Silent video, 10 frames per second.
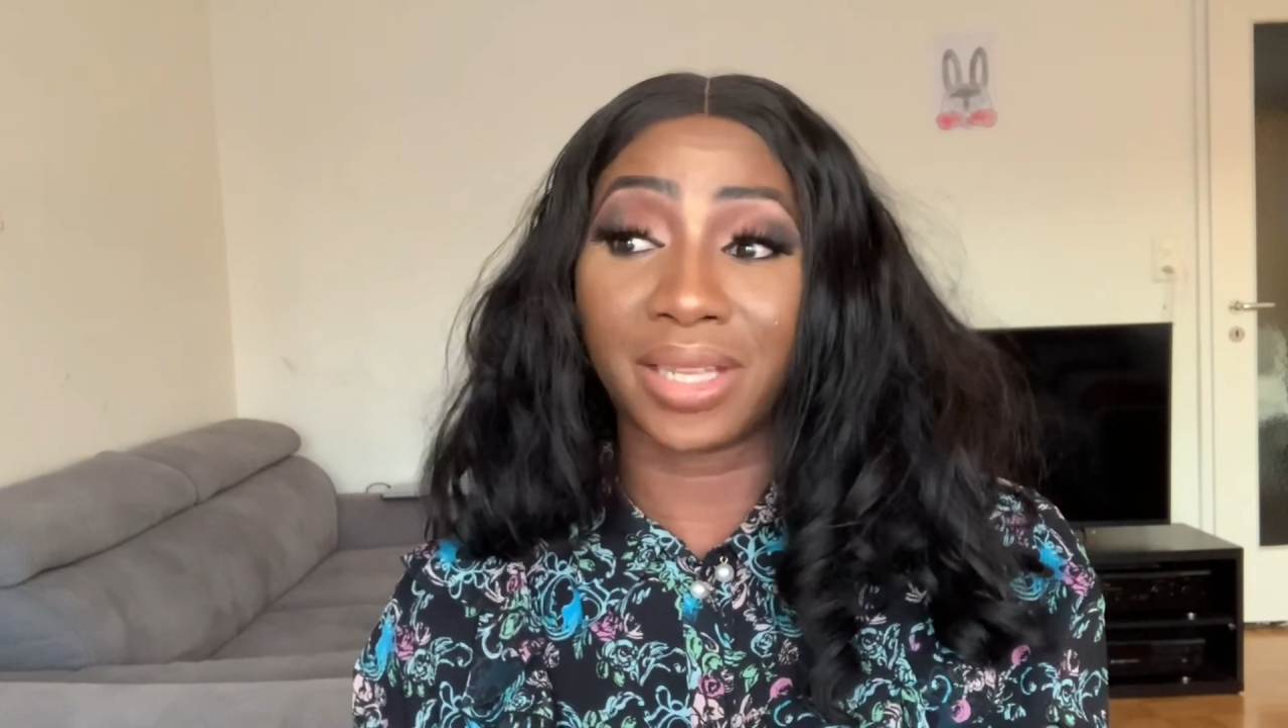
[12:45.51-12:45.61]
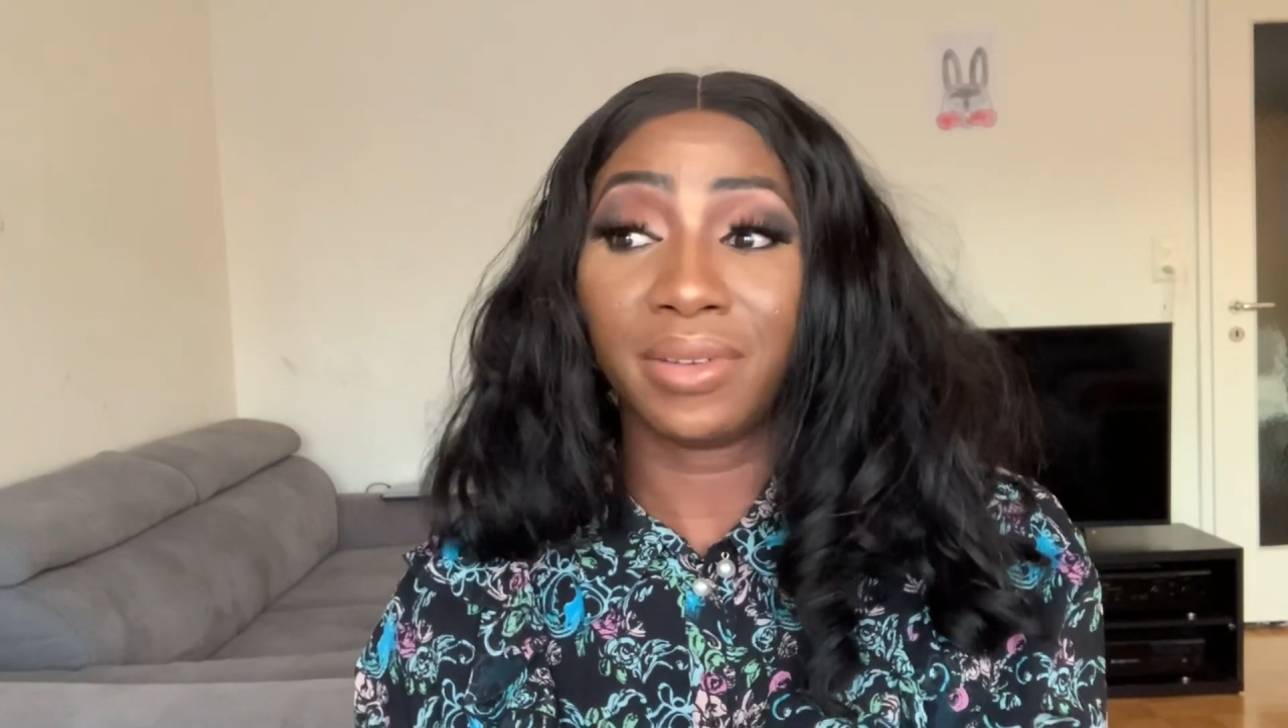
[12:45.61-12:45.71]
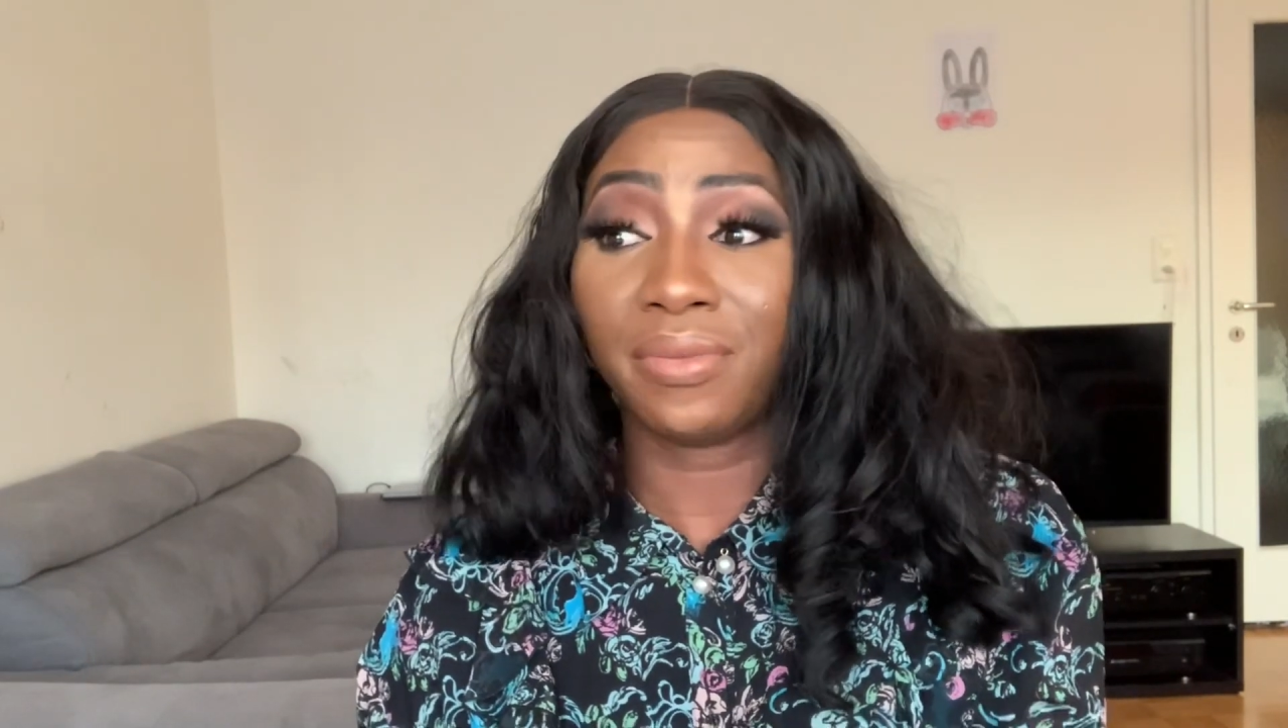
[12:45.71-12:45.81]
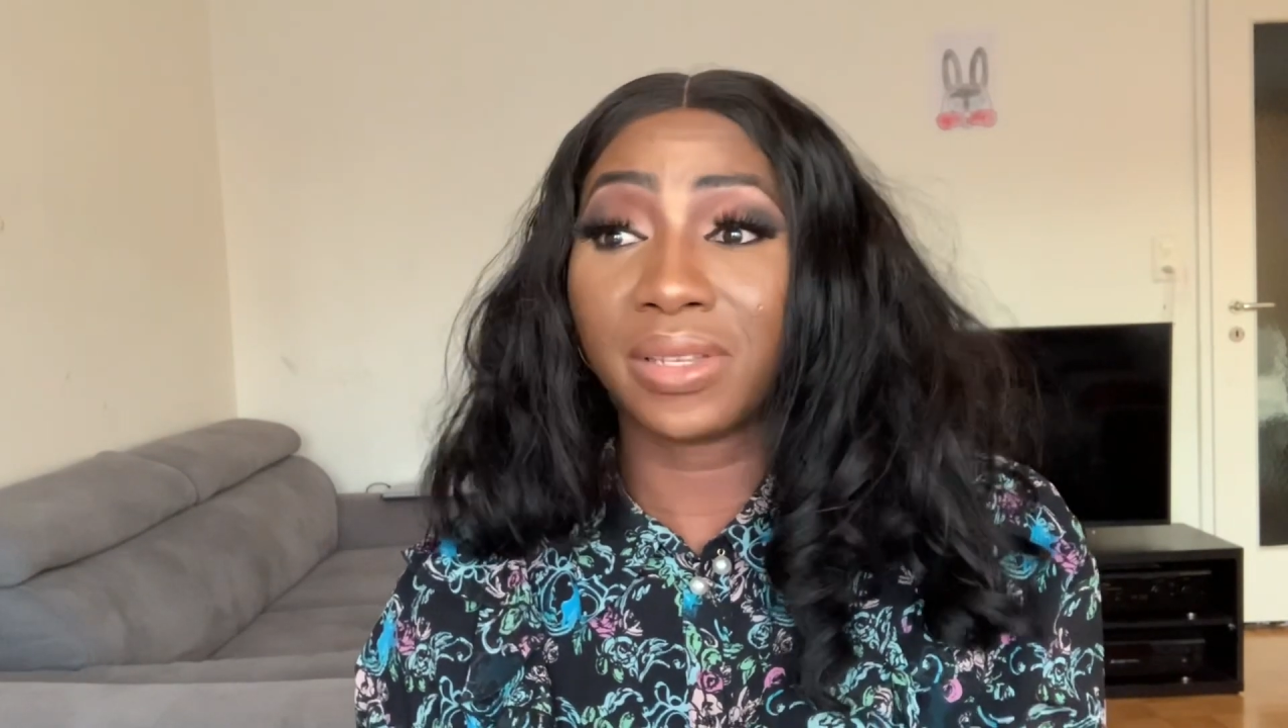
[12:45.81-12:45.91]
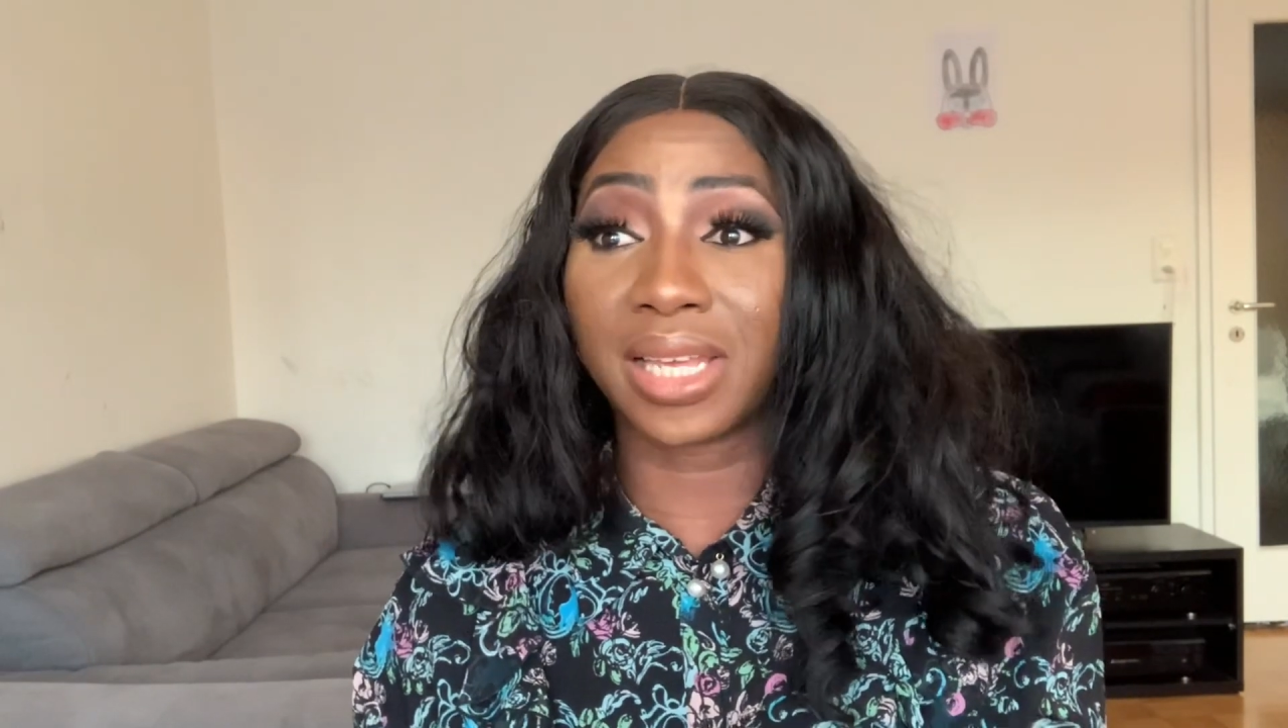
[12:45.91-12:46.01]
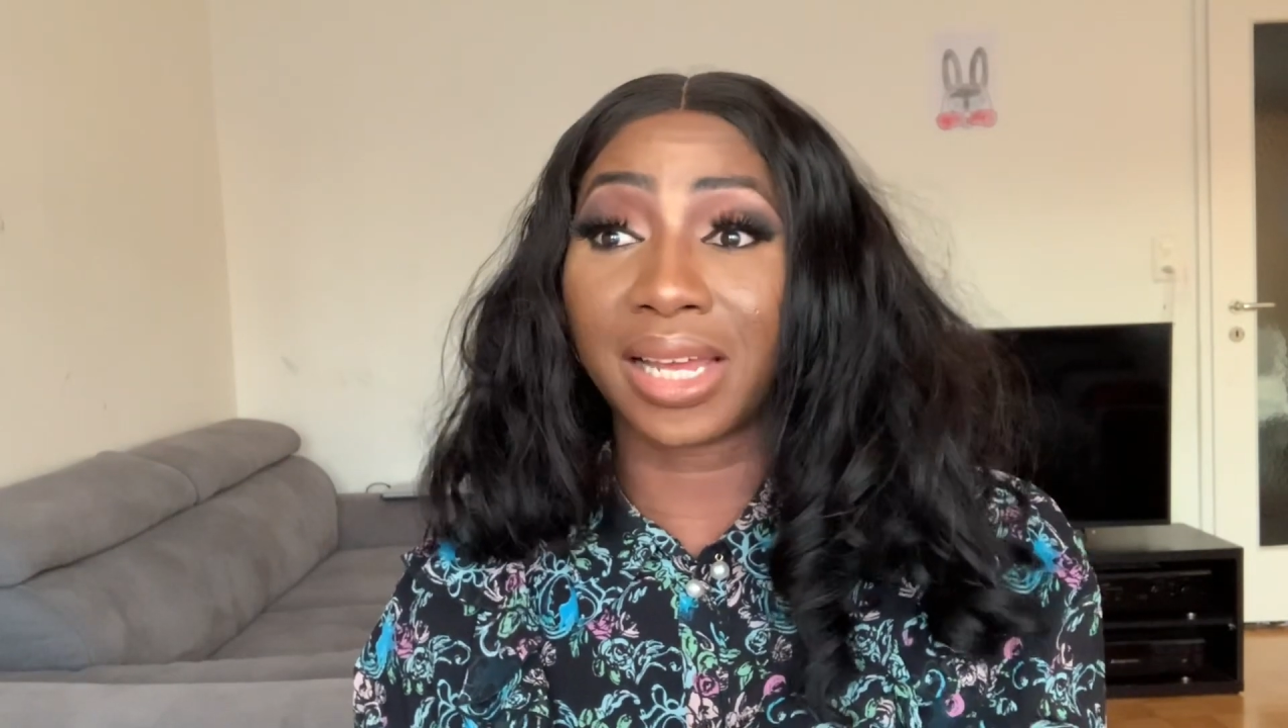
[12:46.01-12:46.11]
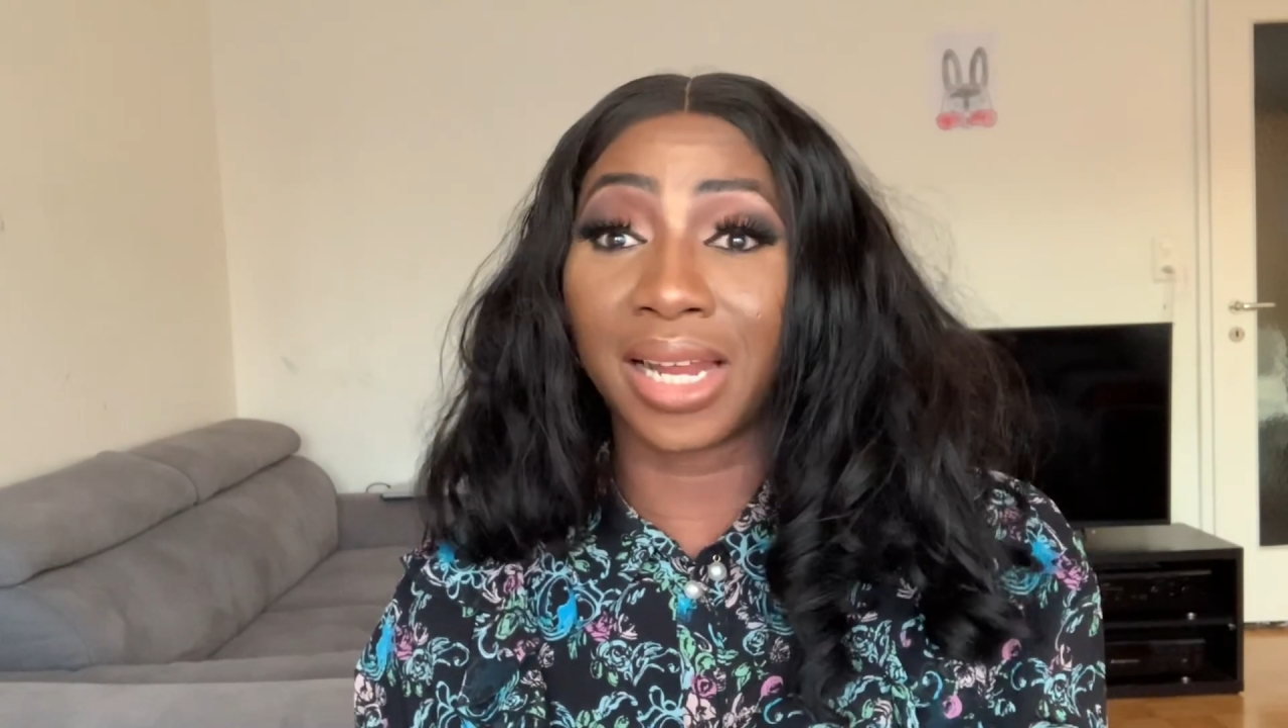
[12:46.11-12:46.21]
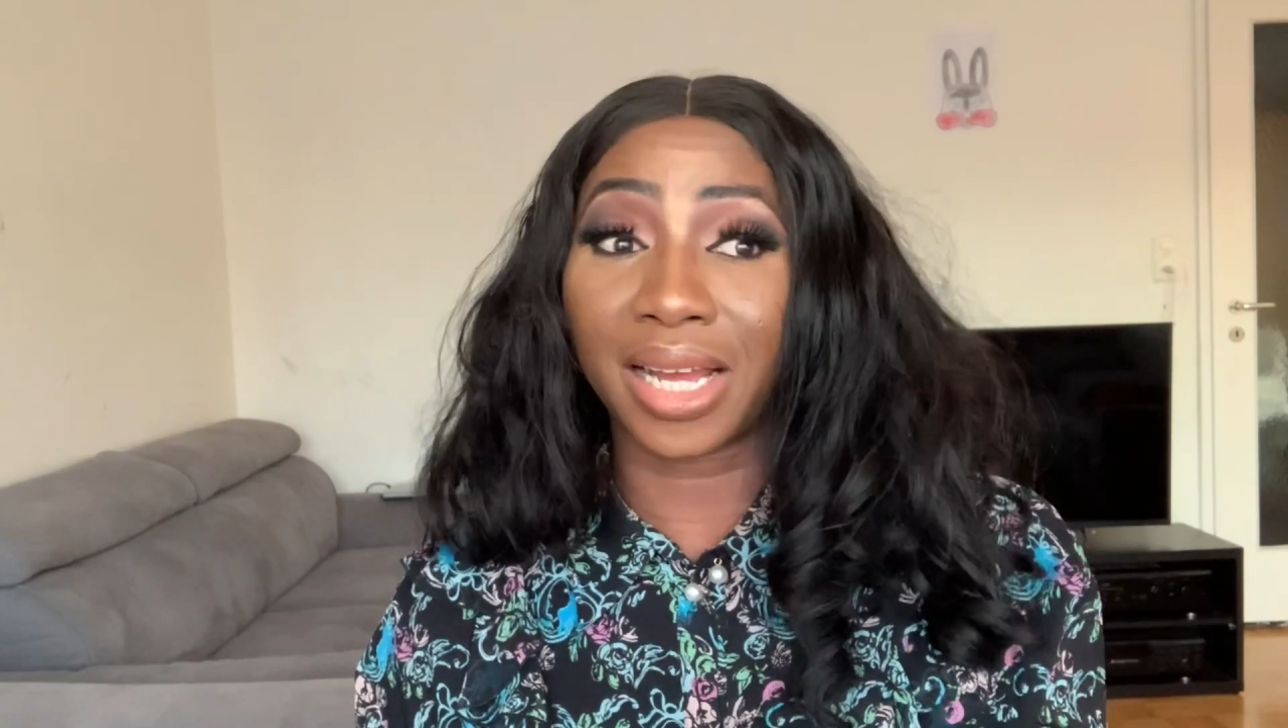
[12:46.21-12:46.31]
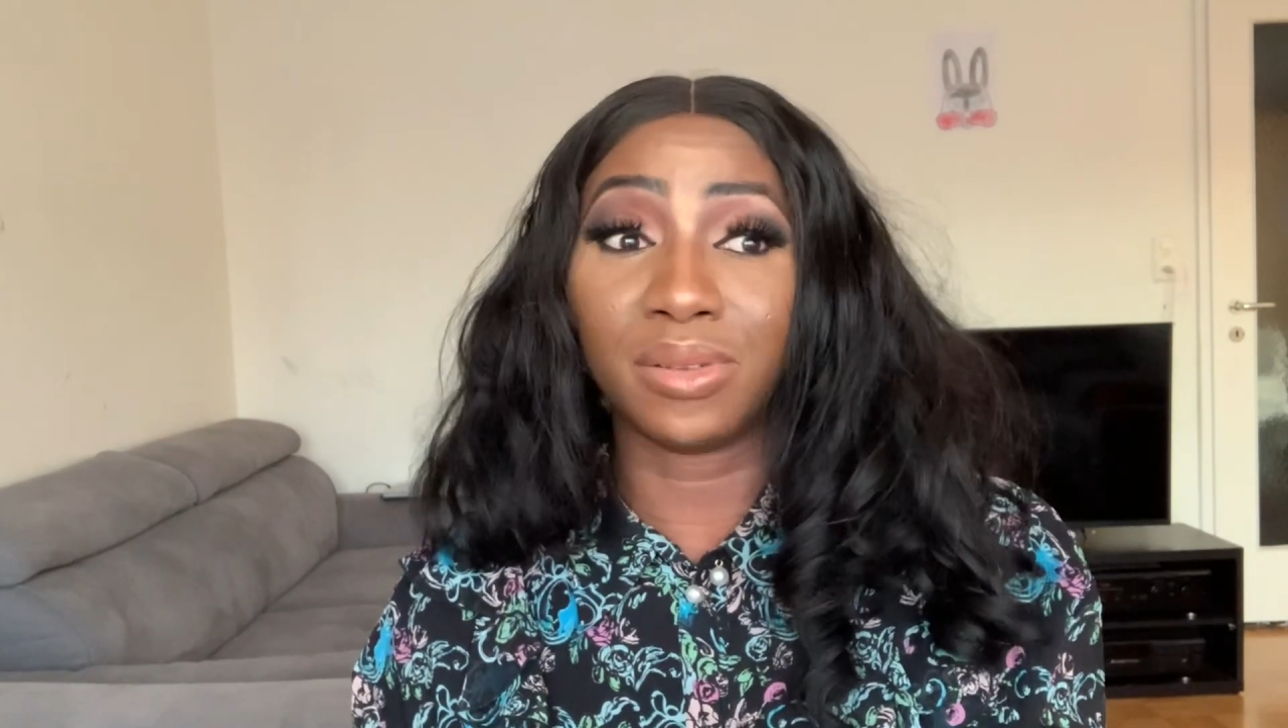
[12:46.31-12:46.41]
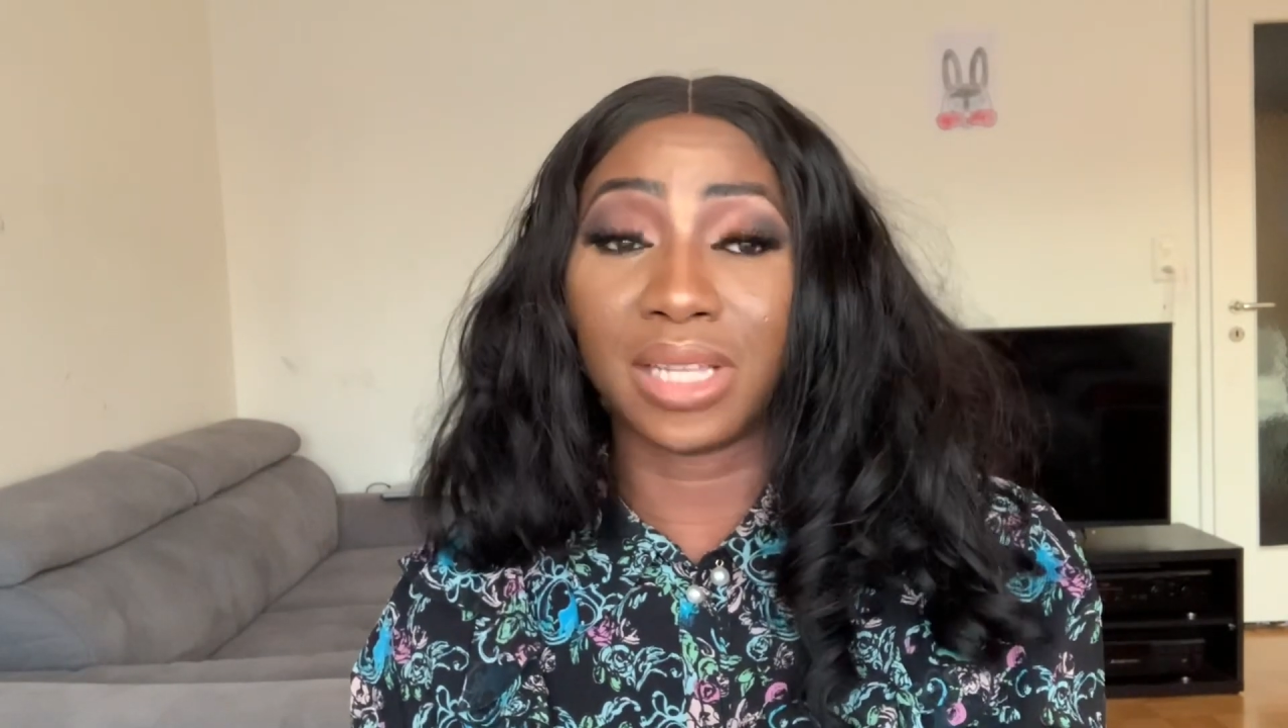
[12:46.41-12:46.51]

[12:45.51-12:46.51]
Even if it's an account